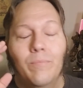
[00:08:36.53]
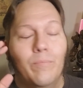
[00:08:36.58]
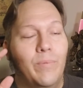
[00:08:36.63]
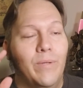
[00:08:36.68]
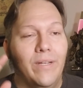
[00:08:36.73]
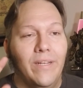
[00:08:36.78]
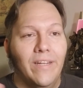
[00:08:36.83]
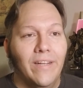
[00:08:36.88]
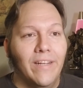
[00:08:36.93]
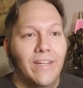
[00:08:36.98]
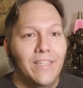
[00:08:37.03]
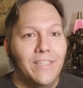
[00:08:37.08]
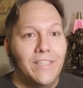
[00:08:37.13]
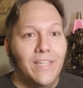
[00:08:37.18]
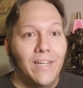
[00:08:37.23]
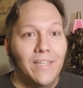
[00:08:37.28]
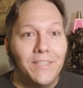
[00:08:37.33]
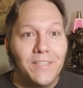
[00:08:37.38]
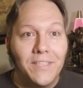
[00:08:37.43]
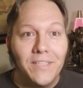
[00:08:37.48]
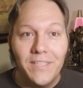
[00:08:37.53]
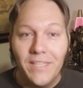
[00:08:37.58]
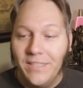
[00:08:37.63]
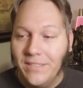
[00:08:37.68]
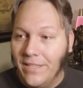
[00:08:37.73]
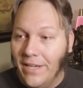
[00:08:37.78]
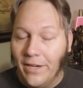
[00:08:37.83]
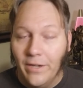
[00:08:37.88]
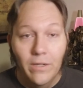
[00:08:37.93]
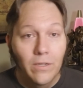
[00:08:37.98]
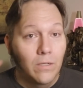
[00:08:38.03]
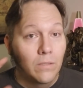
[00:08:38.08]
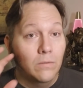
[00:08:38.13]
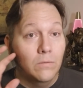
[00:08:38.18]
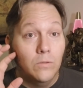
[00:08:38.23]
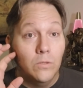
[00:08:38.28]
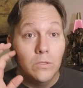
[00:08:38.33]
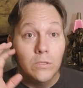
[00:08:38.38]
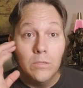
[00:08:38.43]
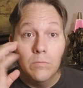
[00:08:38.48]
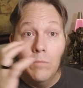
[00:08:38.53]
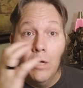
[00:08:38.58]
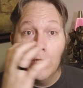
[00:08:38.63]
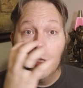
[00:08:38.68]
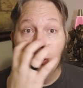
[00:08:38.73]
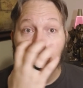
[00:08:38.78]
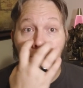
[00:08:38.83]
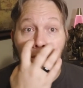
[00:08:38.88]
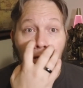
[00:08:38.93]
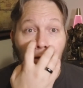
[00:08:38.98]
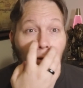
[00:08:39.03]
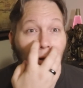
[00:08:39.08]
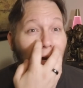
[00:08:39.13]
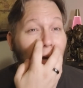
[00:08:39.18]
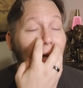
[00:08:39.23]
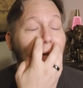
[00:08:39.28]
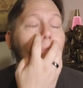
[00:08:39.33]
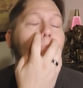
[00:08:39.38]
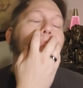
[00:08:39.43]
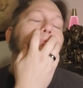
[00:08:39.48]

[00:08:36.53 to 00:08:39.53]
but didn't get a chance because he's like, there's some oxygen. I go,